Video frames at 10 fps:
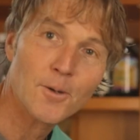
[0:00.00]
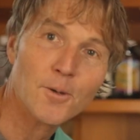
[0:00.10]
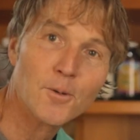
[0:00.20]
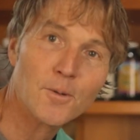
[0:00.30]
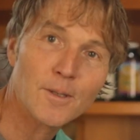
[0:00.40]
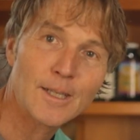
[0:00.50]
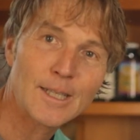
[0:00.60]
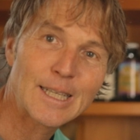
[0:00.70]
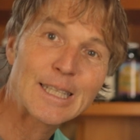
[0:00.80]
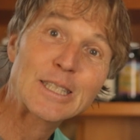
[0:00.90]
Oh,
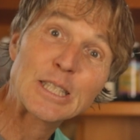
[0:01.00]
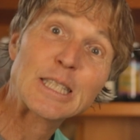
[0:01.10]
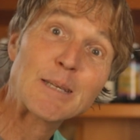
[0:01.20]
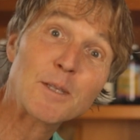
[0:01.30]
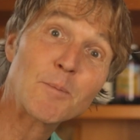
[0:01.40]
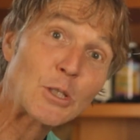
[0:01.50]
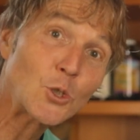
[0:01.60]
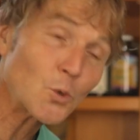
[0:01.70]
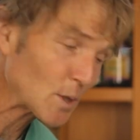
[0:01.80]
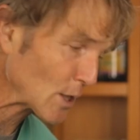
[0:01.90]
she seems to be
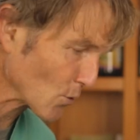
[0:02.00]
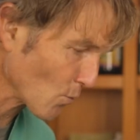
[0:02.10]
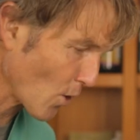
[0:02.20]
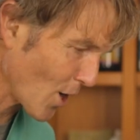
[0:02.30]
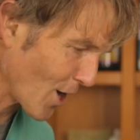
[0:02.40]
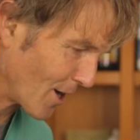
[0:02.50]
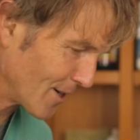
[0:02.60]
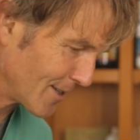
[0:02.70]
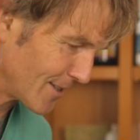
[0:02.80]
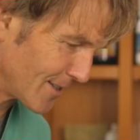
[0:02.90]
choosing the raw.
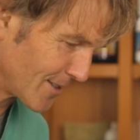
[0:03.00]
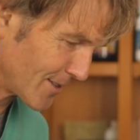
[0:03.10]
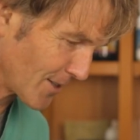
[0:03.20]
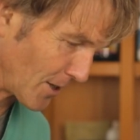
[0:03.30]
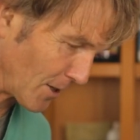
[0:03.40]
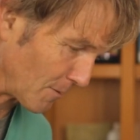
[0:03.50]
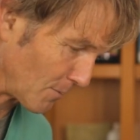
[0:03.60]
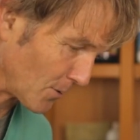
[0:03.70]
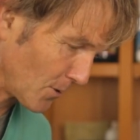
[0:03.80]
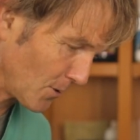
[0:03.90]

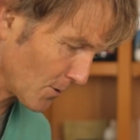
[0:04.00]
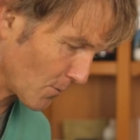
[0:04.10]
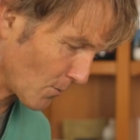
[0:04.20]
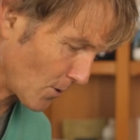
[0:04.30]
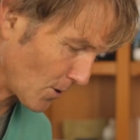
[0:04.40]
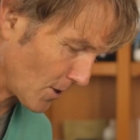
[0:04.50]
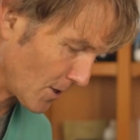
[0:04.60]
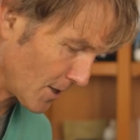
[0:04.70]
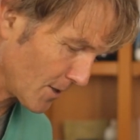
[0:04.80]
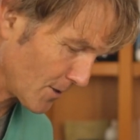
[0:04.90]
Kibble,
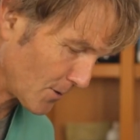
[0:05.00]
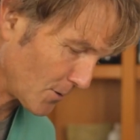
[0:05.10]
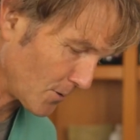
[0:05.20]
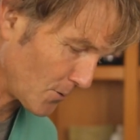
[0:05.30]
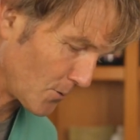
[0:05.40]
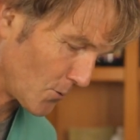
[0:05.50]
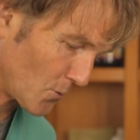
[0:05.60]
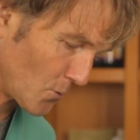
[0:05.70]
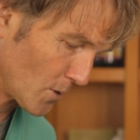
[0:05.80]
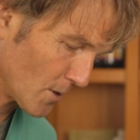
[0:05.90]
raw,
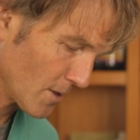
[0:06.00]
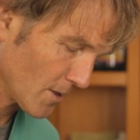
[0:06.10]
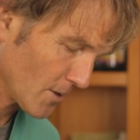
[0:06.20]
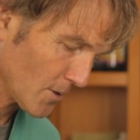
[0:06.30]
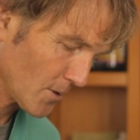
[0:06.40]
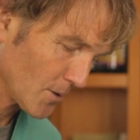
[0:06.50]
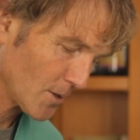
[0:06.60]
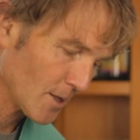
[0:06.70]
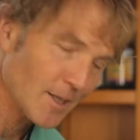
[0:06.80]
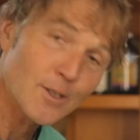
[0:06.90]

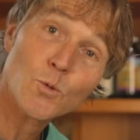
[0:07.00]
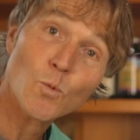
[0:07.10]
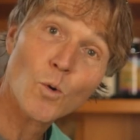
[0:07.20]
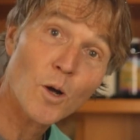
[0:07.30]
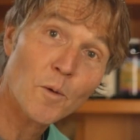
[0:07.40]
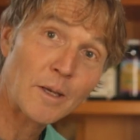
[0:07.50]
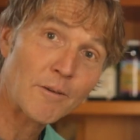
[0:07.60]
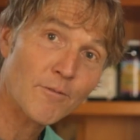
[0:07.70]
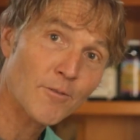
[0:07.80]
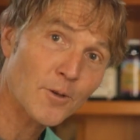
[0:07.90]
it's raw
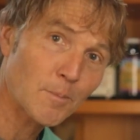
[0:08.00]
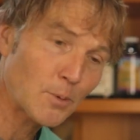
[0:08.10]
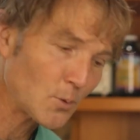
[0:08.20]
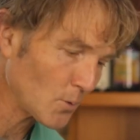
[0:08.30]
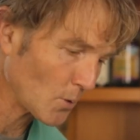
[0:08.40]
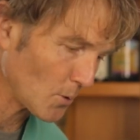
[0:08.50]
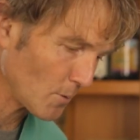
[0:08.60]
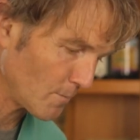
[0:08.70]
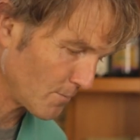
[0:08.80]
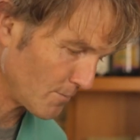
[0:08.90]
beef for the poodle.